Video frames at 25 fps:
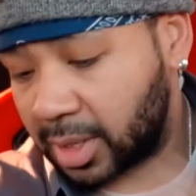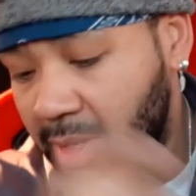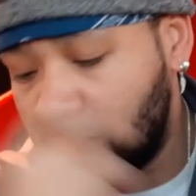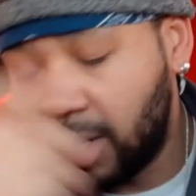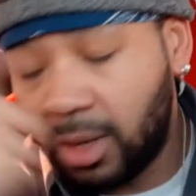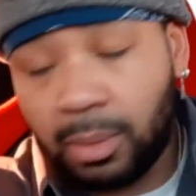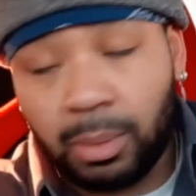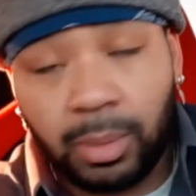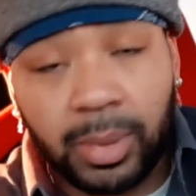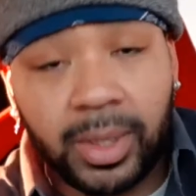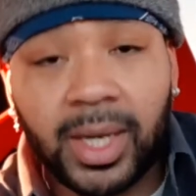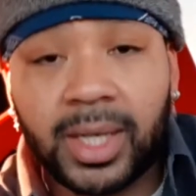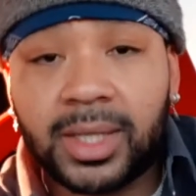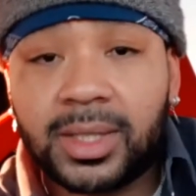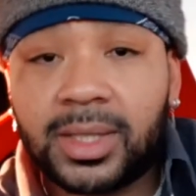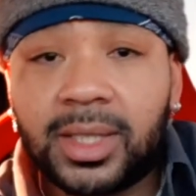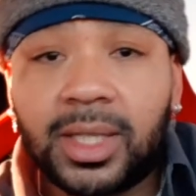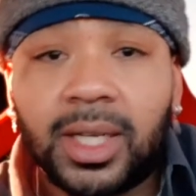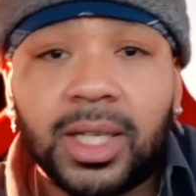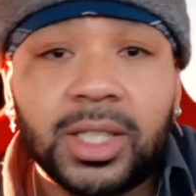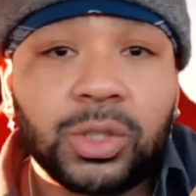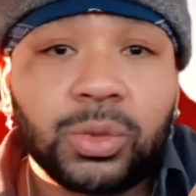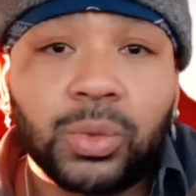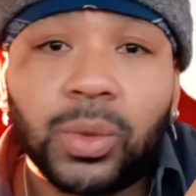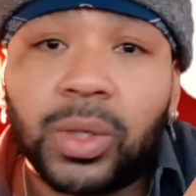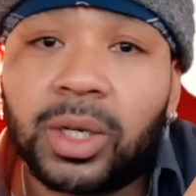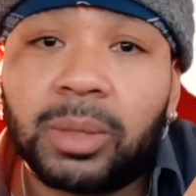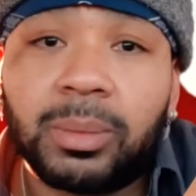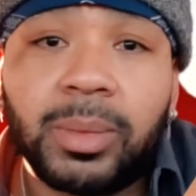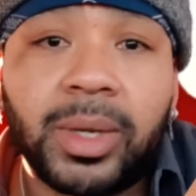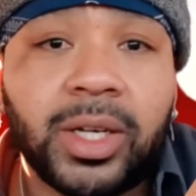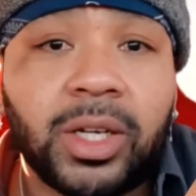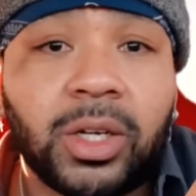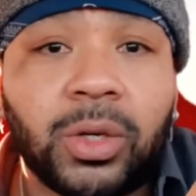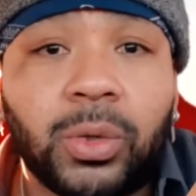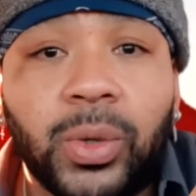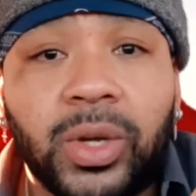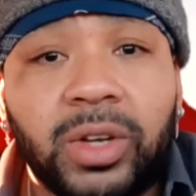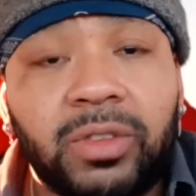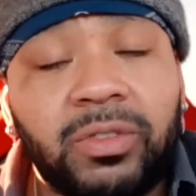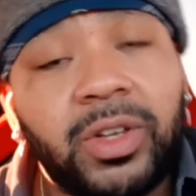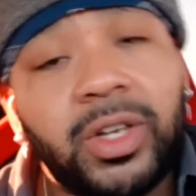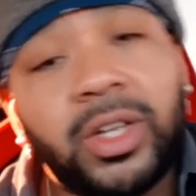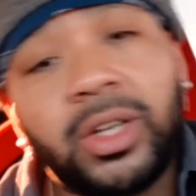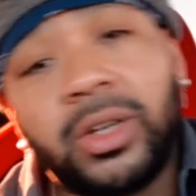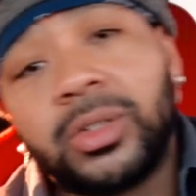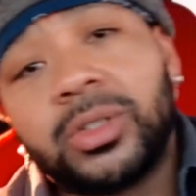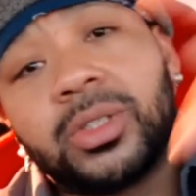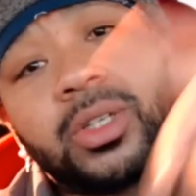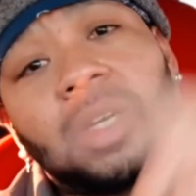But that's it. I just wanted to make a quick
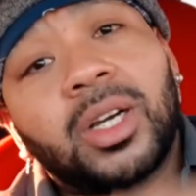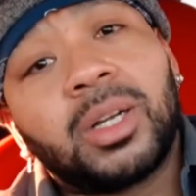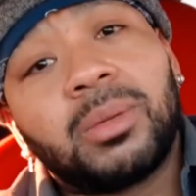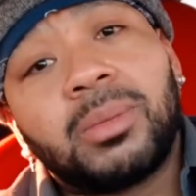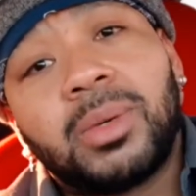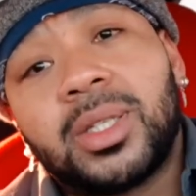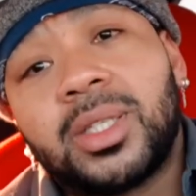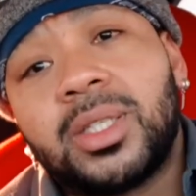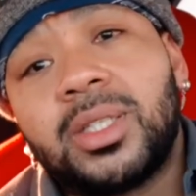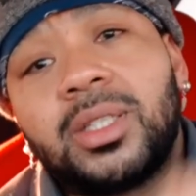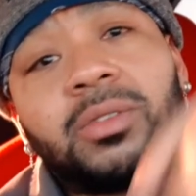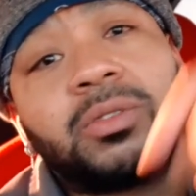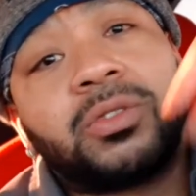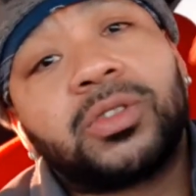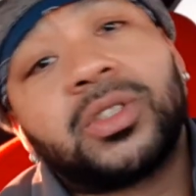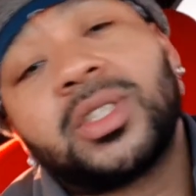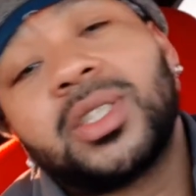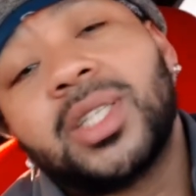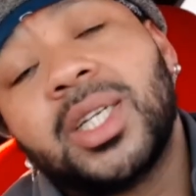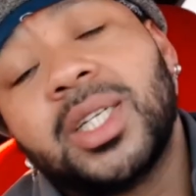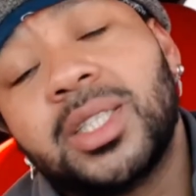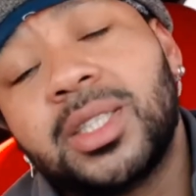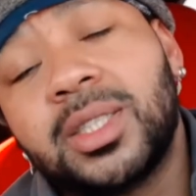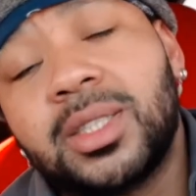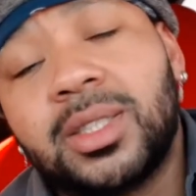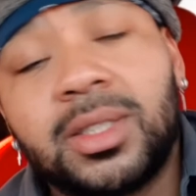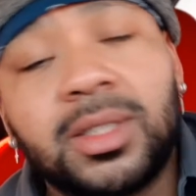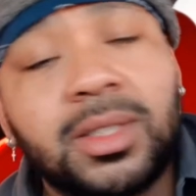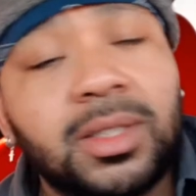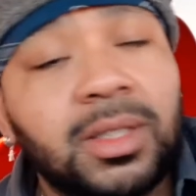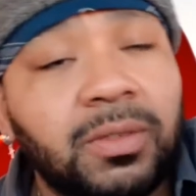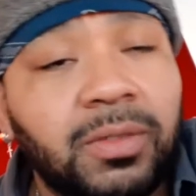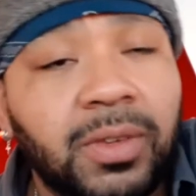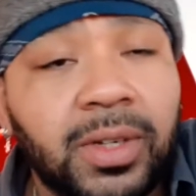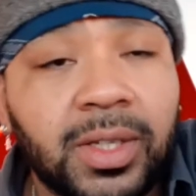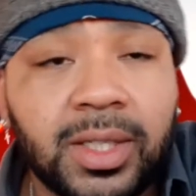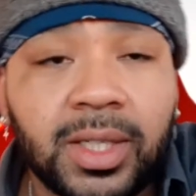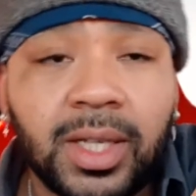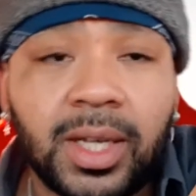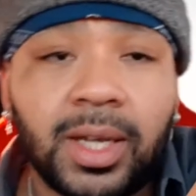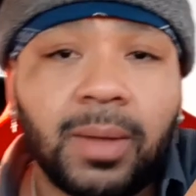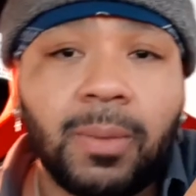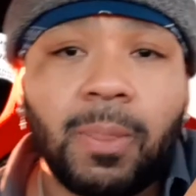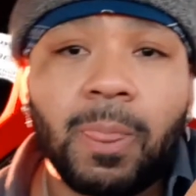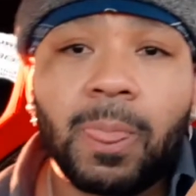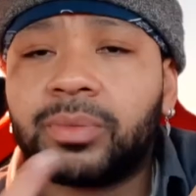video talking about the different stages and stuff like that.